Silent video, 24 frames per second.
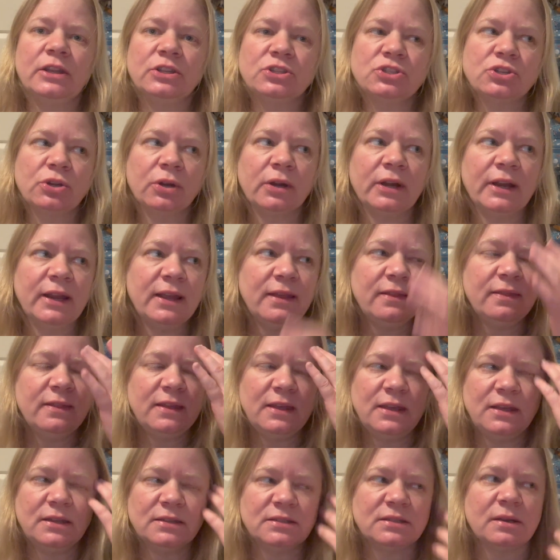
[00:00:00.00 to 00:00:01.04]
During
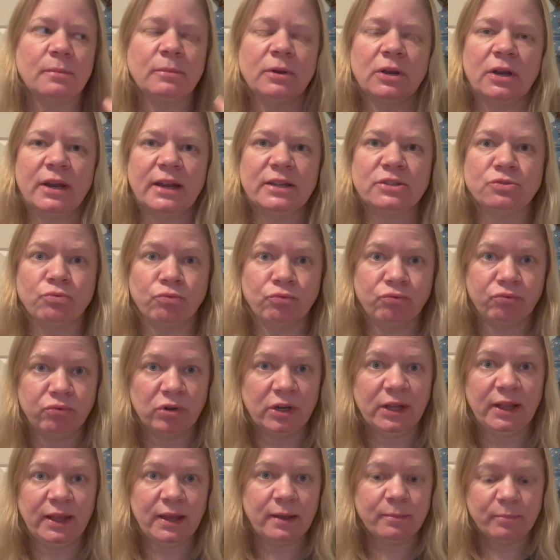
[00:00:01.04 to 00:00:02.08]
the summer, it's
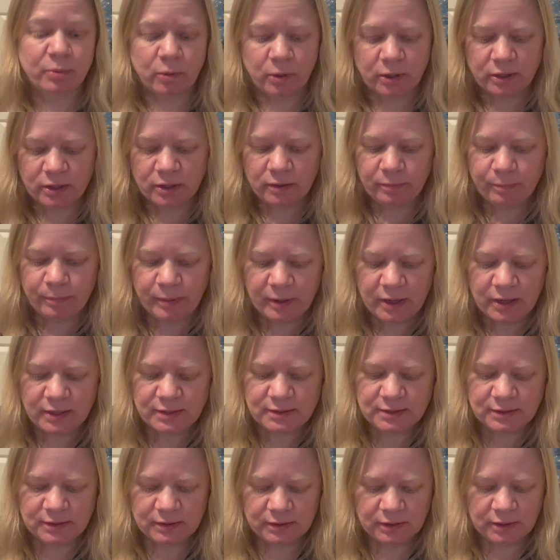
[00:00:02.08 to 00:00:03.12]
really important,
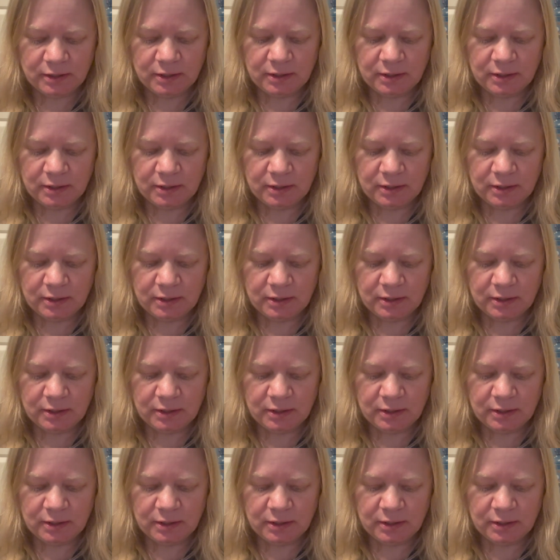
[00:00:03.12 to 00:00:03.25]
but